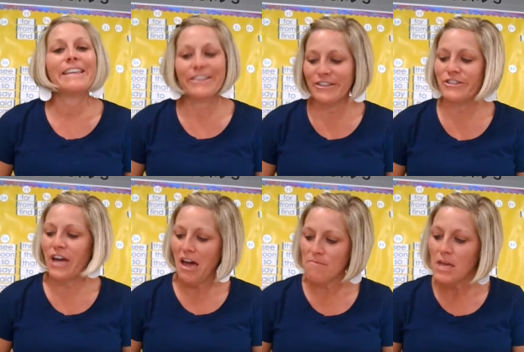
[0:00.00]
Good
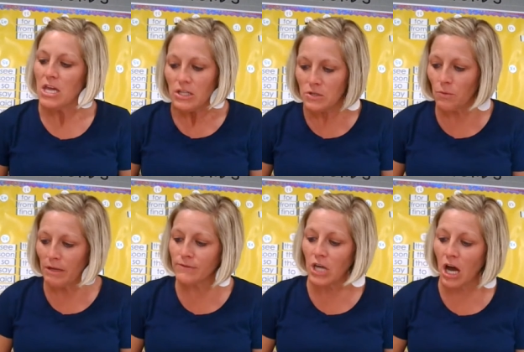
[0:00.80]
job. So,
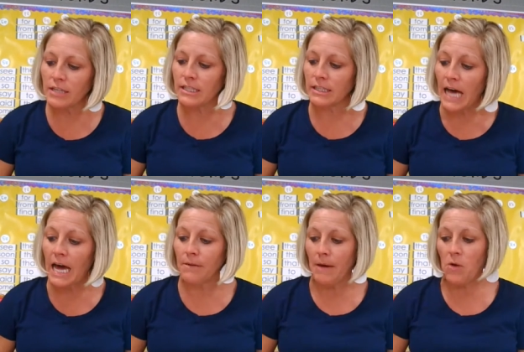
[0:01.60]
we've talked a
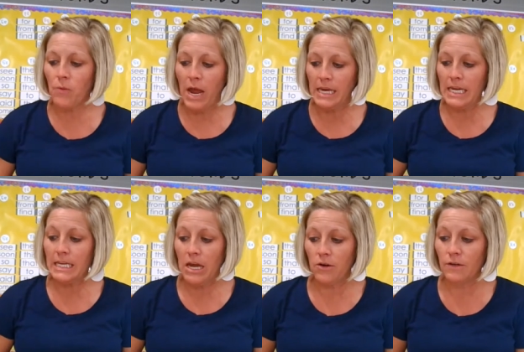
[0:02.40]
lot about
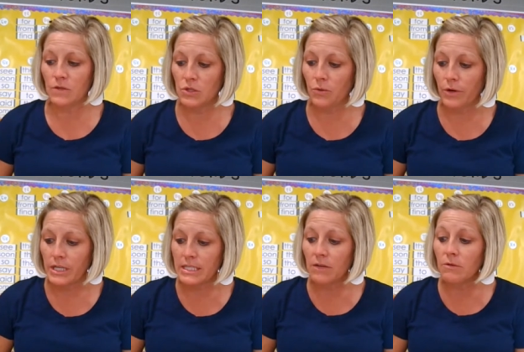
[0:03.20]
writing narrative
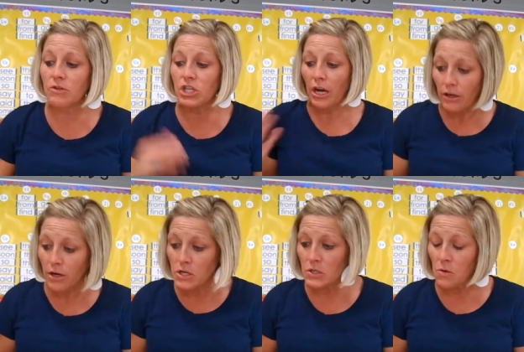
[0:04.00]
stories and we've shared
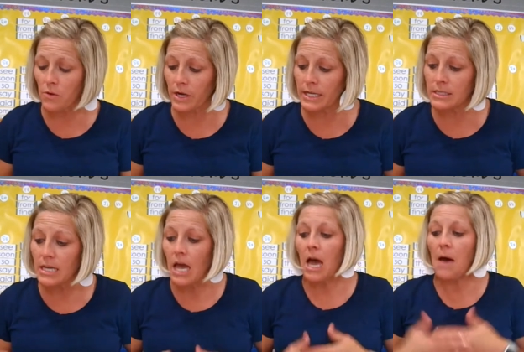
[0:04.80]
our stories
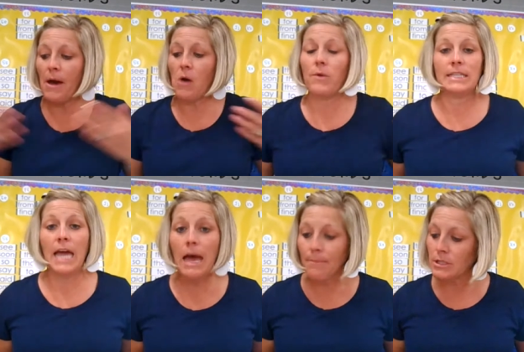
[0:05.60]
about what's
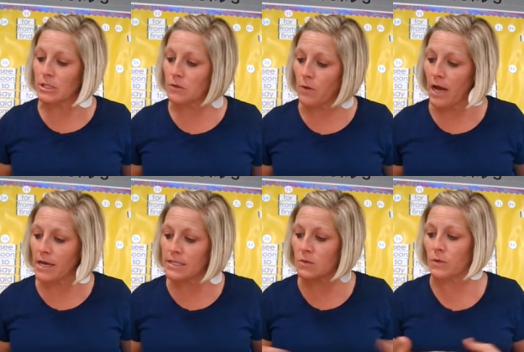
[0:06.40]
happened to
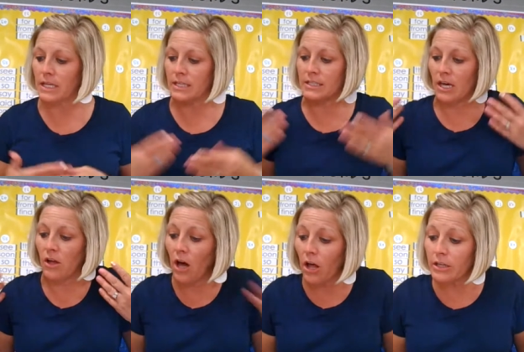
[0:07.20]
us, and we could tell
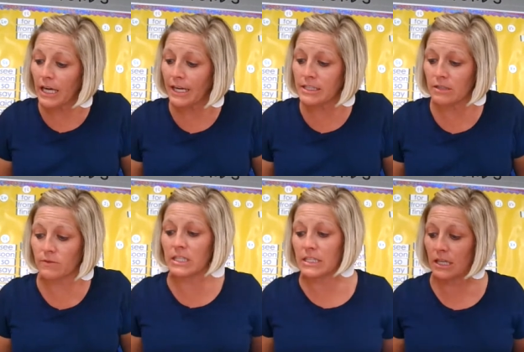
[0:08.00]
all kinds of
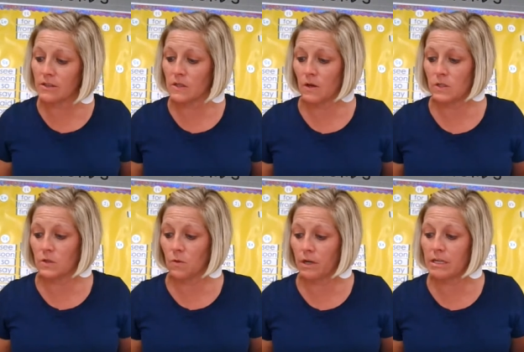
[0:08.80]
details in our
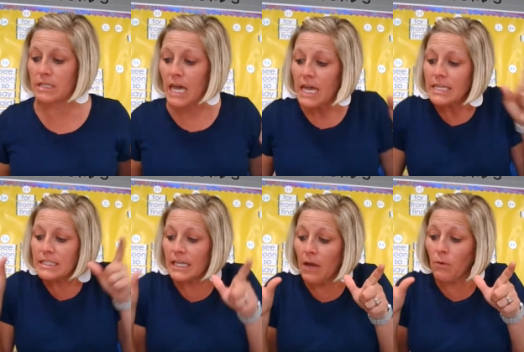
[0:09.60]
stories.
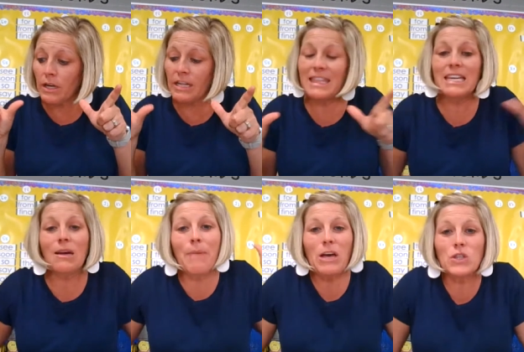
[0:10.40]
Today, we're going to think
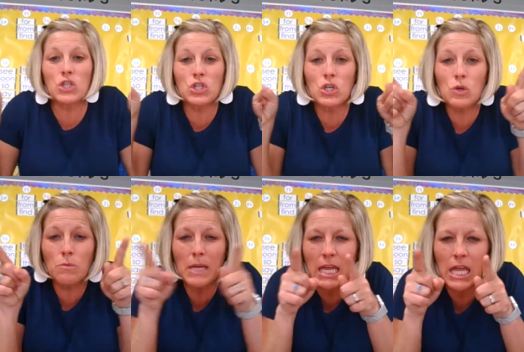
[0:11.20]
about
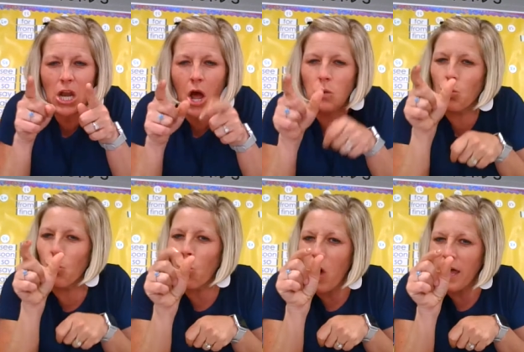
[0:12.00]
zooming in
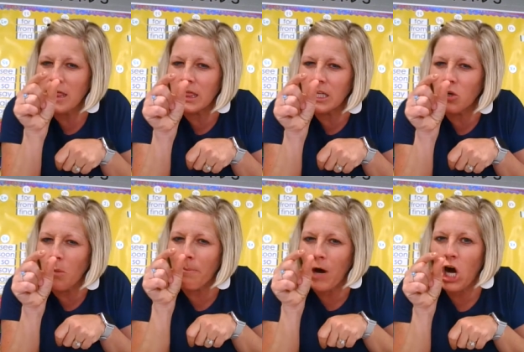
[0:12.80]
on one
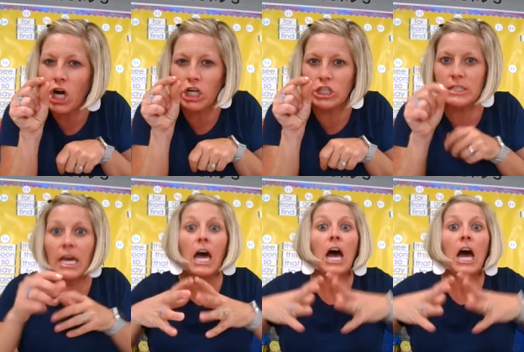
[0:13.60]
little part